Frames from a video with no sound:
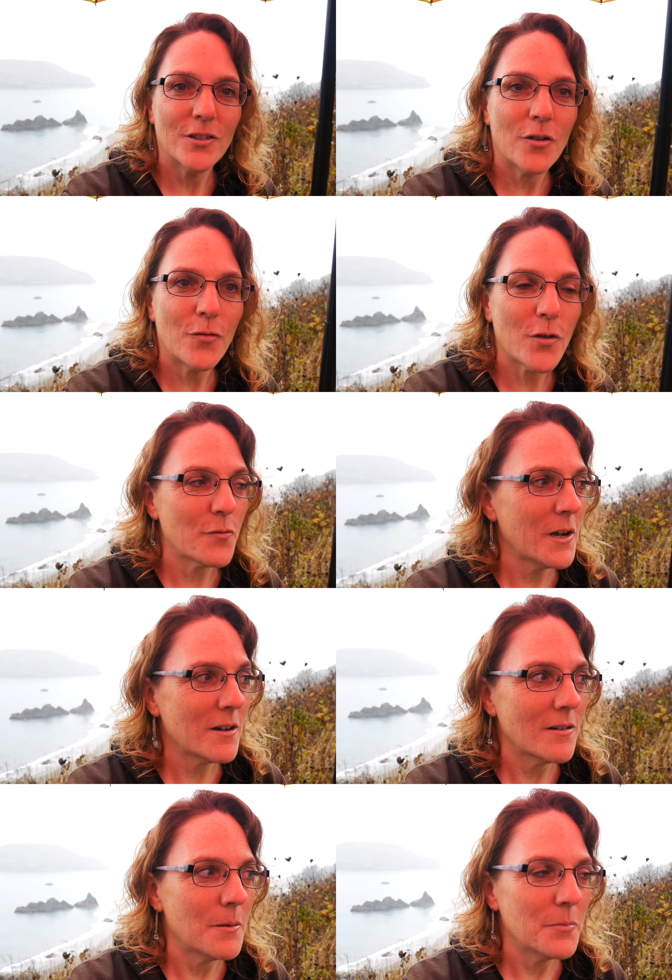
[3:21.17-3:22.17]
So for the
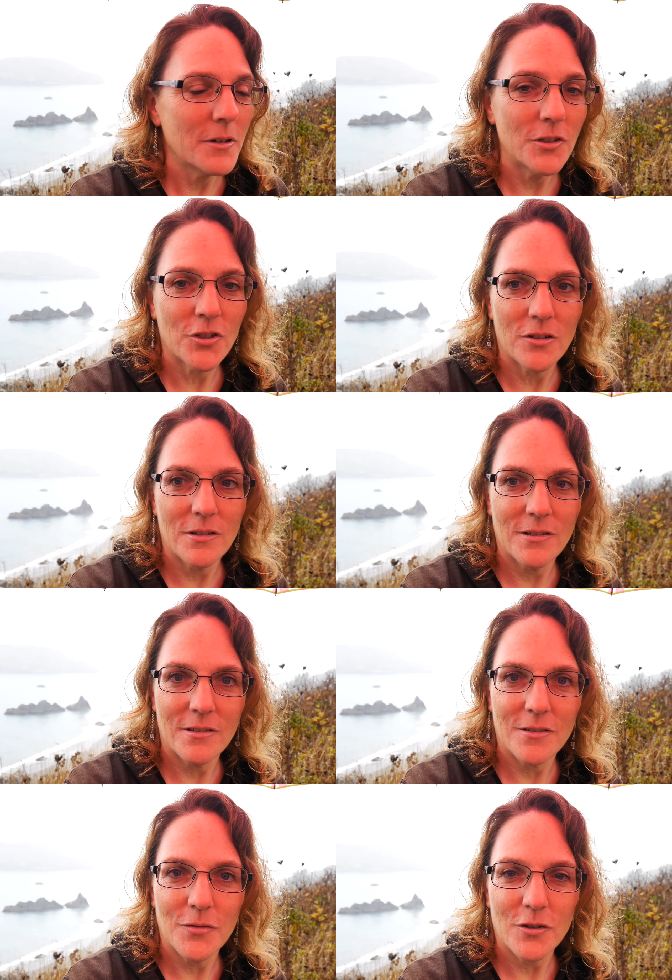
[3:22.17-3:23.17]
record, I'm pretty sure this
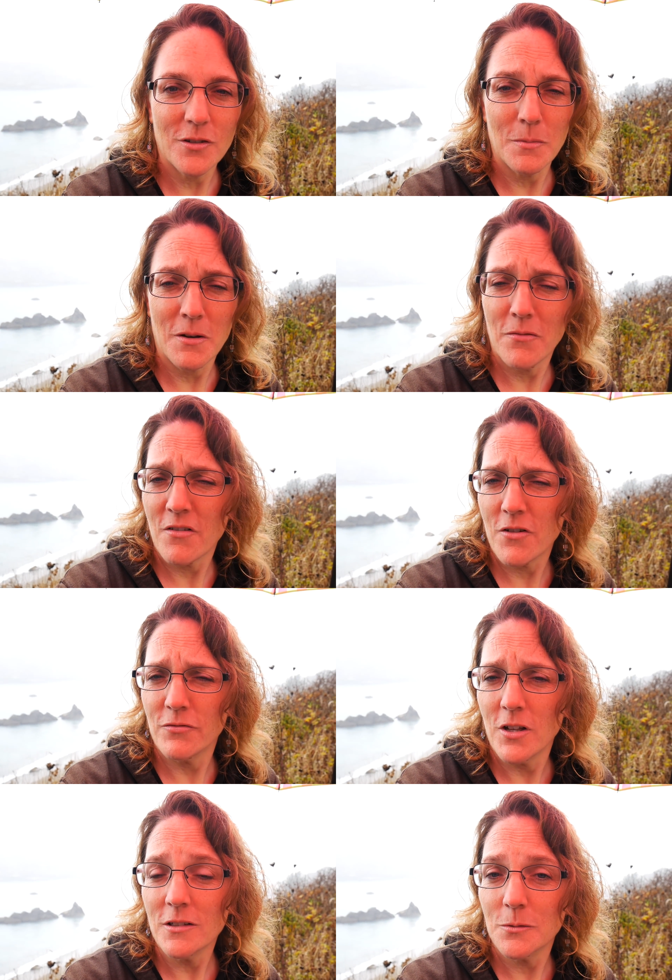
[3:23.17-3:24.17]
is the first time I've ever
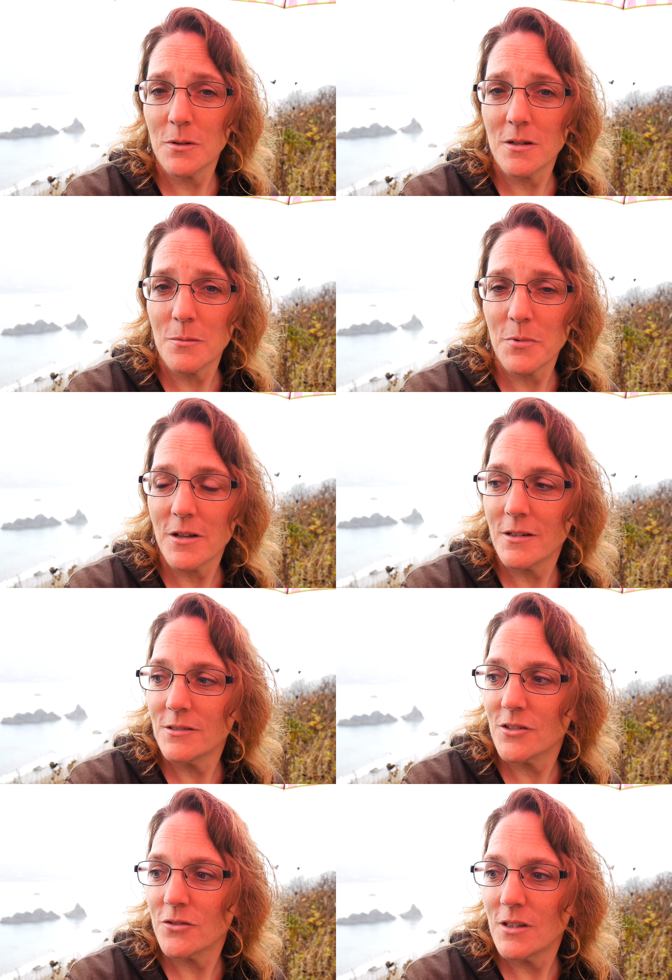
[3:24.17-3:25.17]
vlogged with an umbrella,
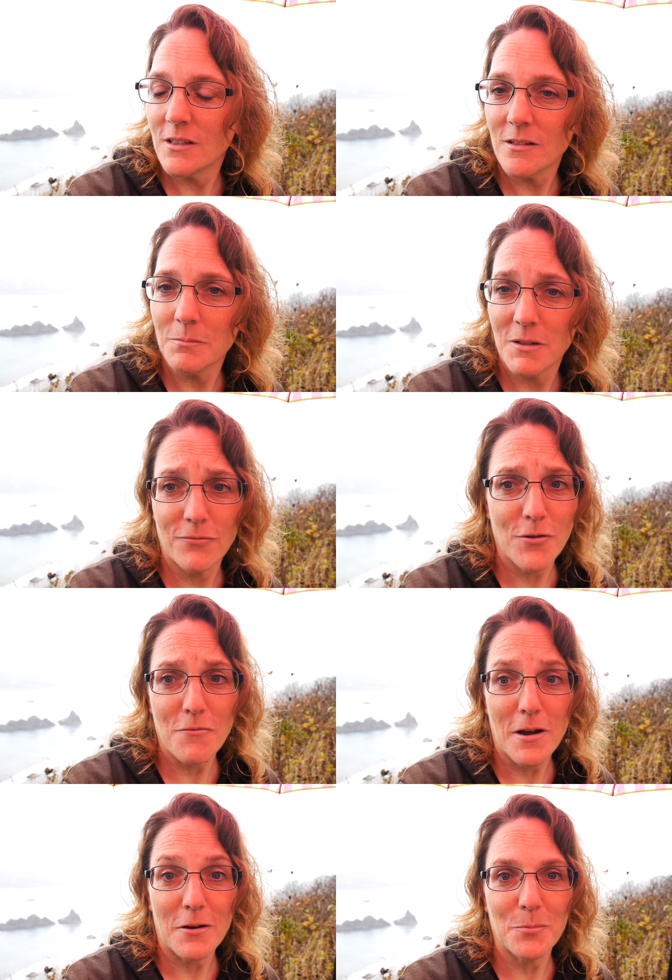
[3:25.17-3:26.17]
so that's something for the
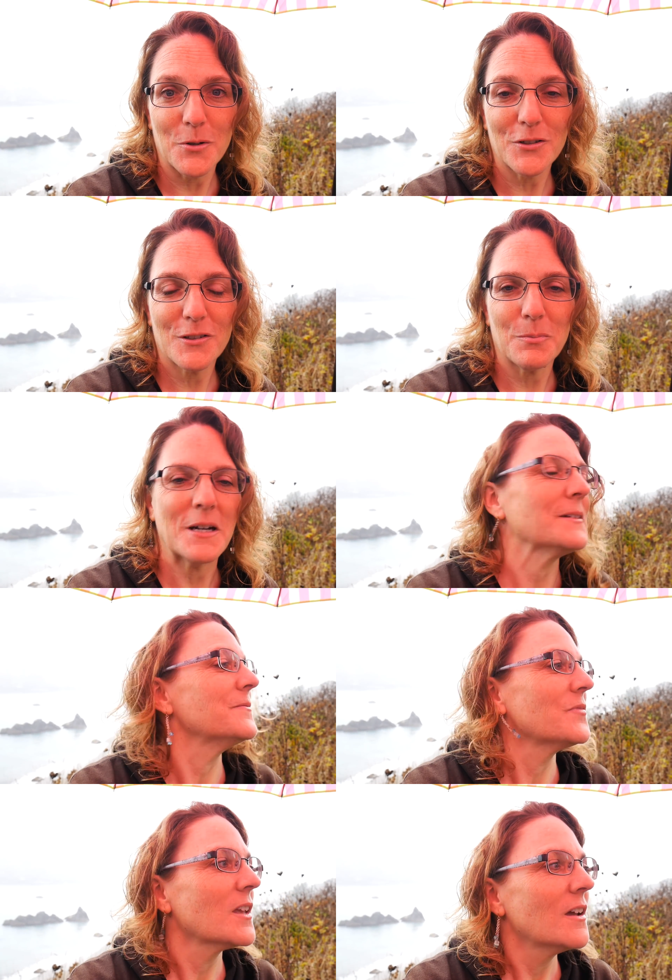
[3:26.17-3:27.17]
record books, but
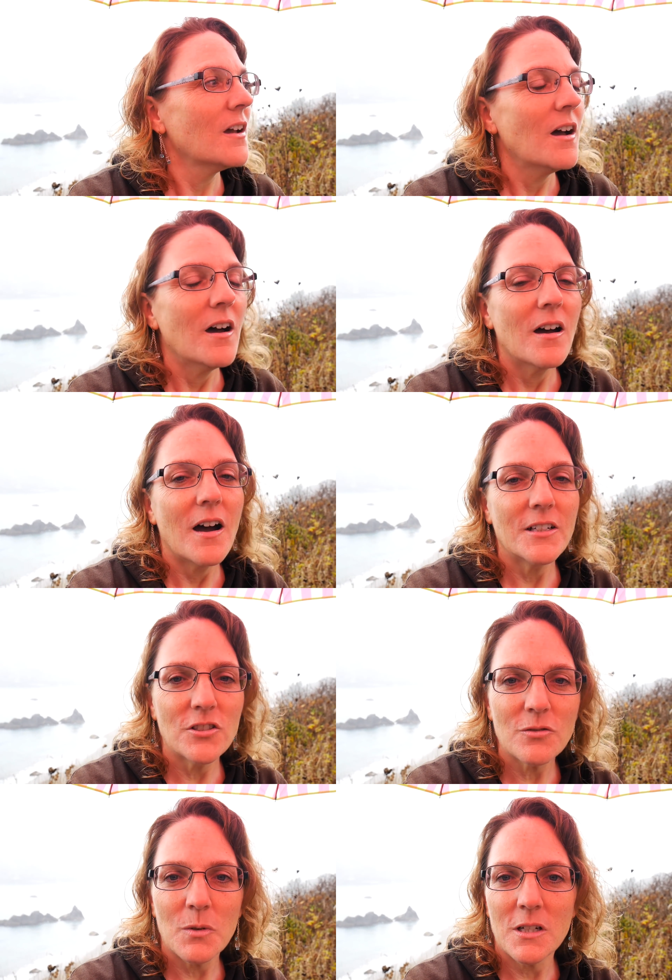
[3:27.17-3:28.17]
I
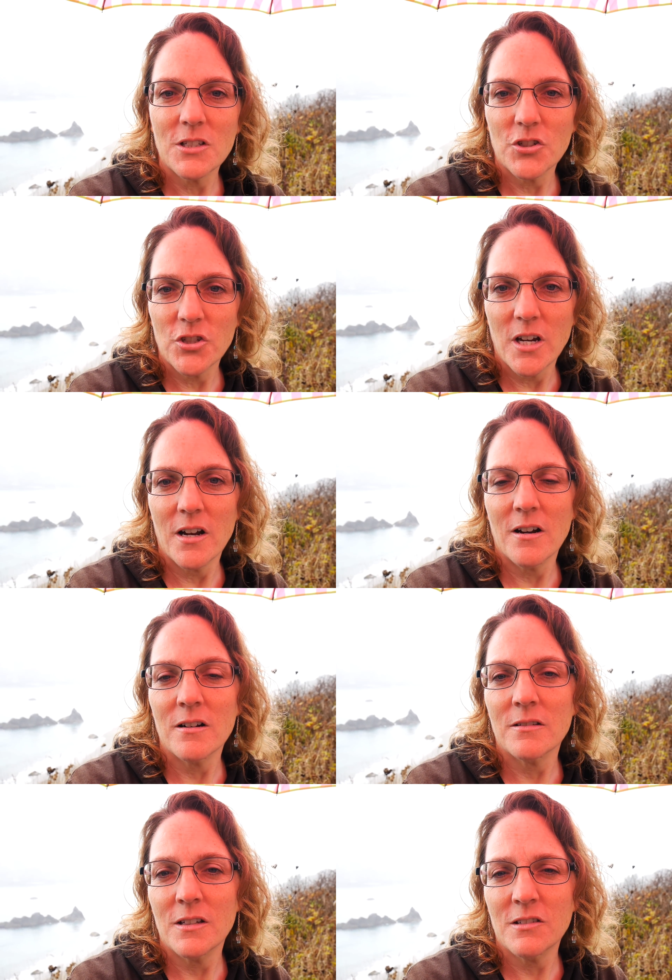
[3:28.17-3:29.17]
just wanted to
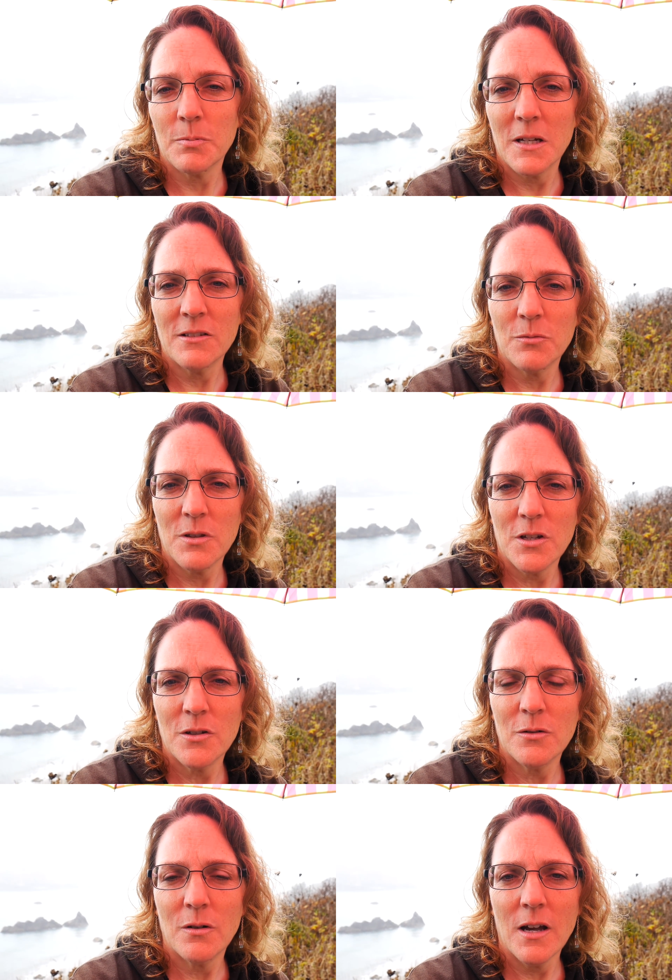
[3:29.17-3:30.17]
share this place with
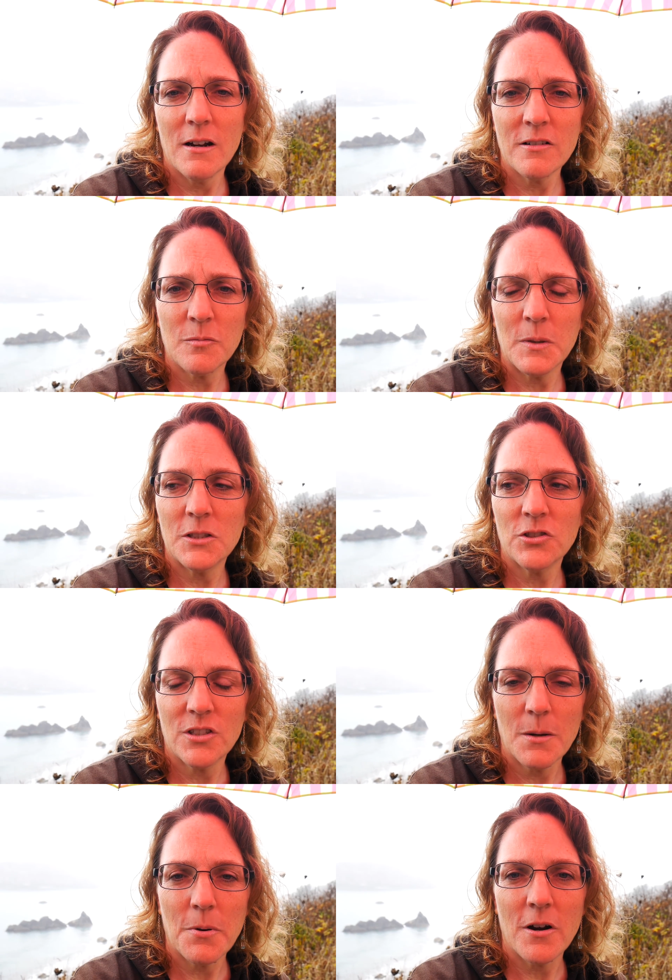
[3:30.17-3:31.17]
you. Harris Beach
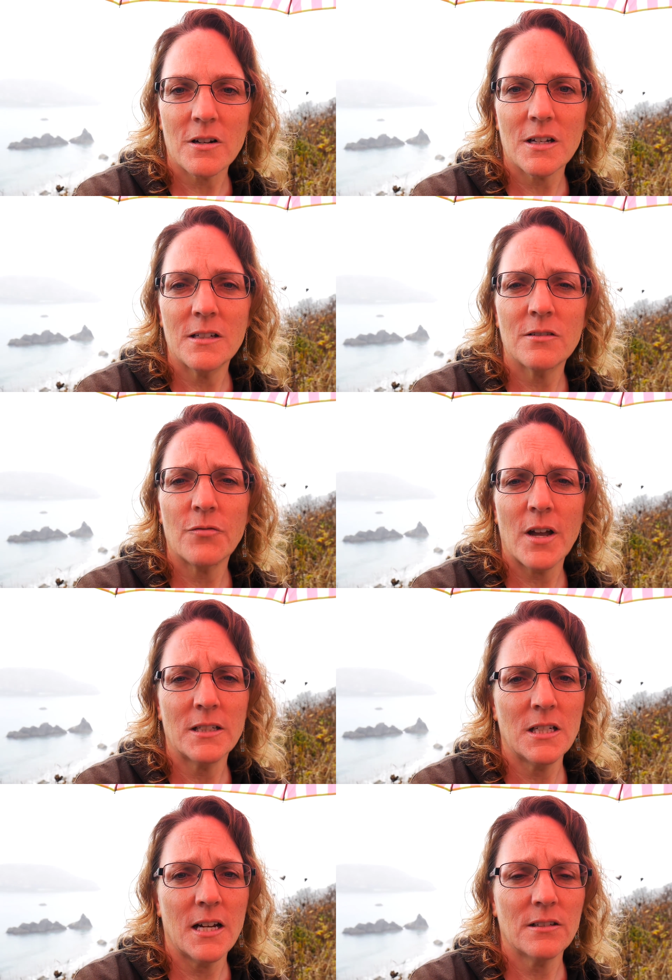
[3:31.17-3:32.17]
State Park is
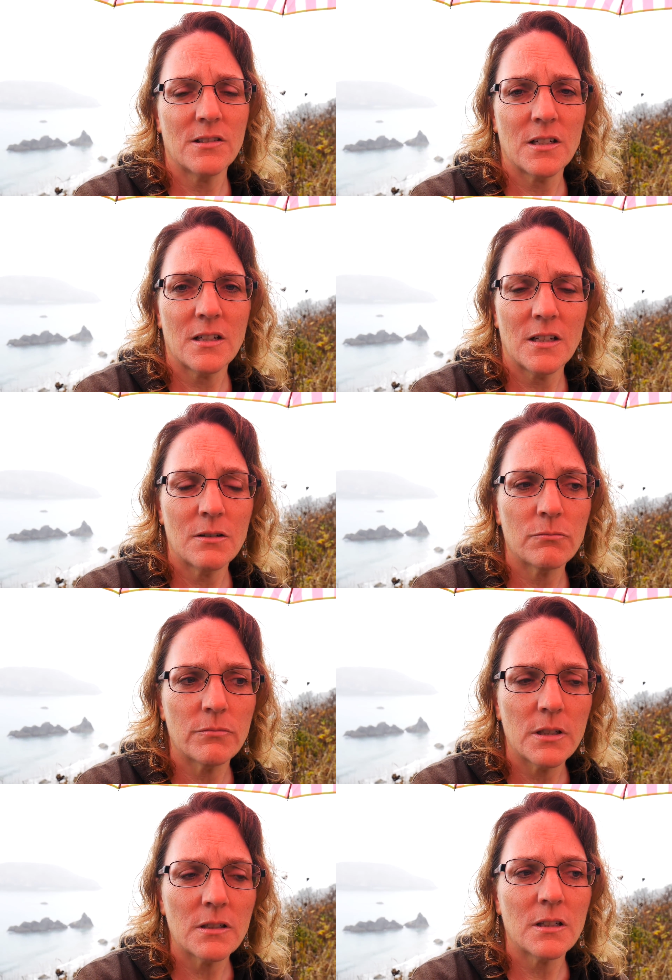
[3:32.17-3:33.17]
fantastic. It
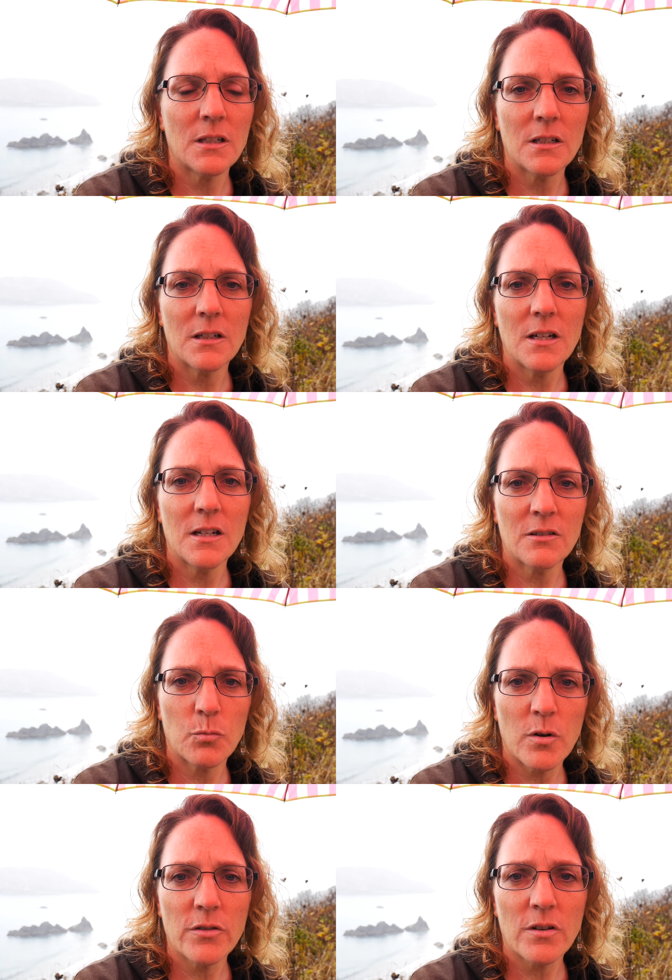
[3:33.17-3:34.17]
really is
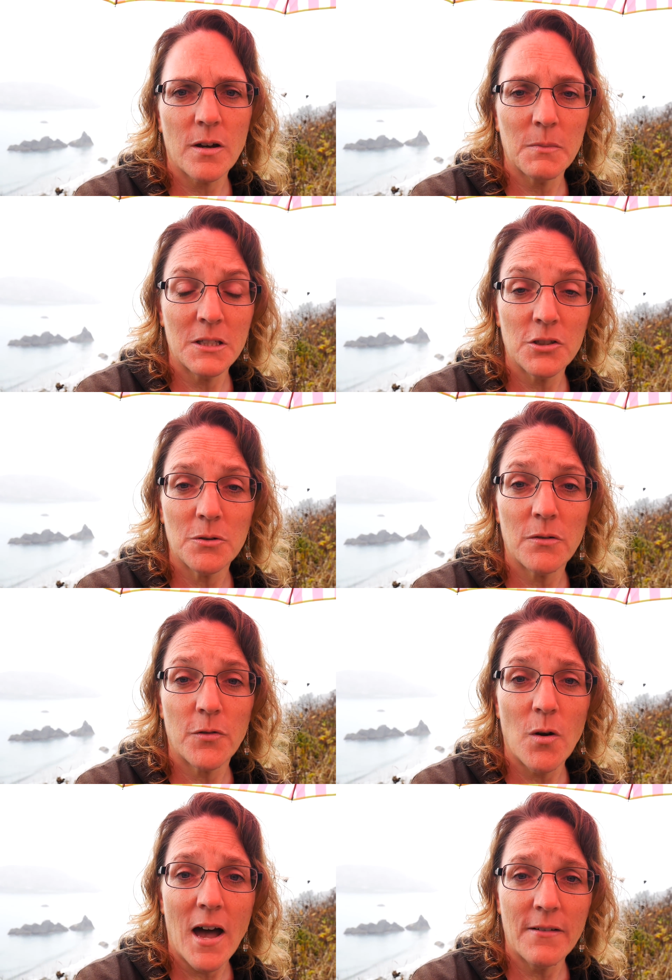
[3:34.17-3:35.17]
worth coming to if
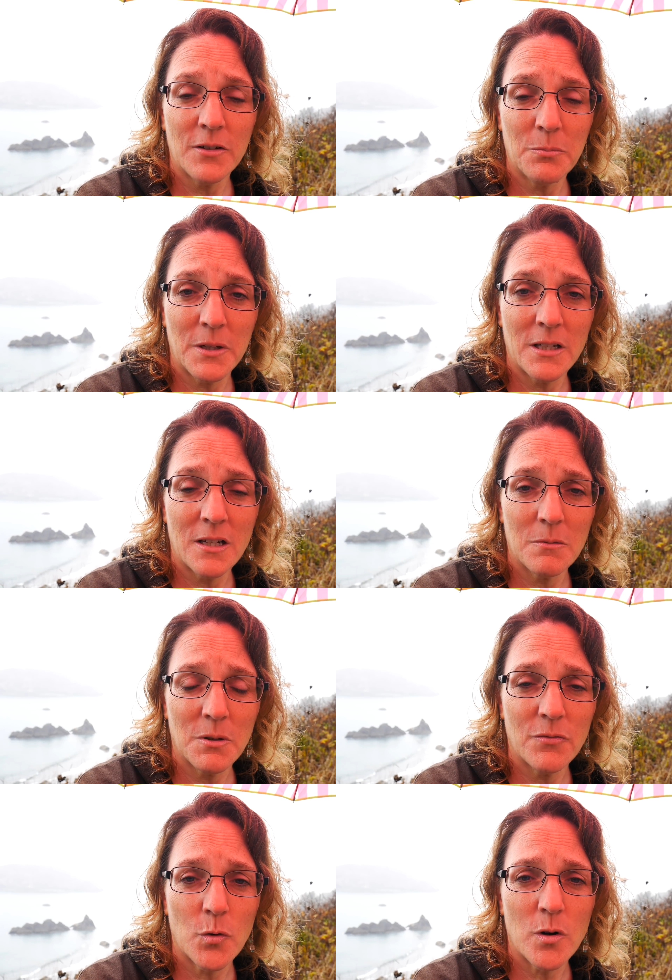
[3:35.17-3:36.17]
you haven't been here
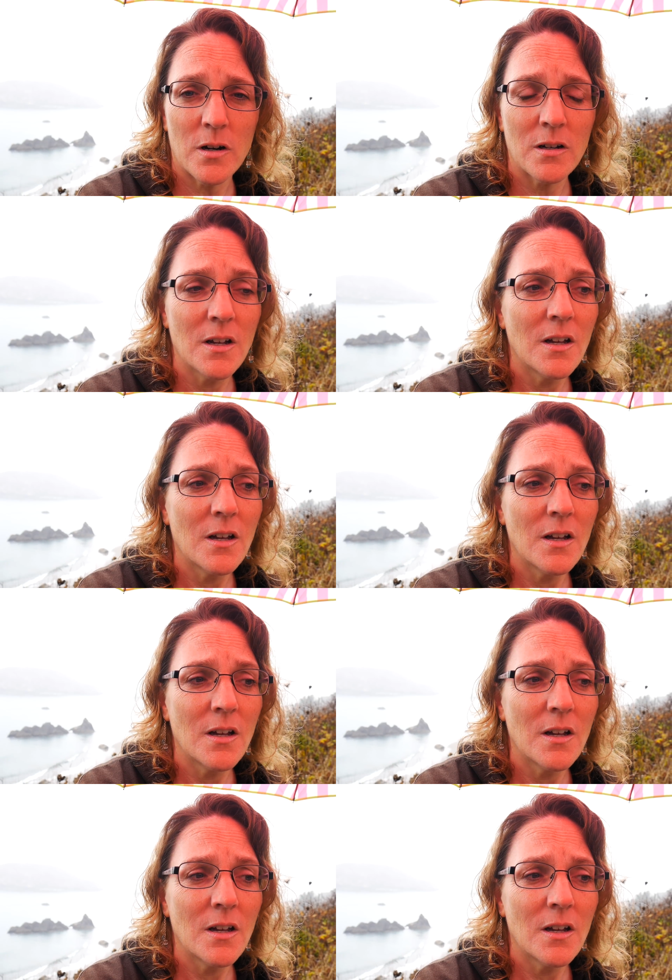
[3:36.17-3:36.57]
before.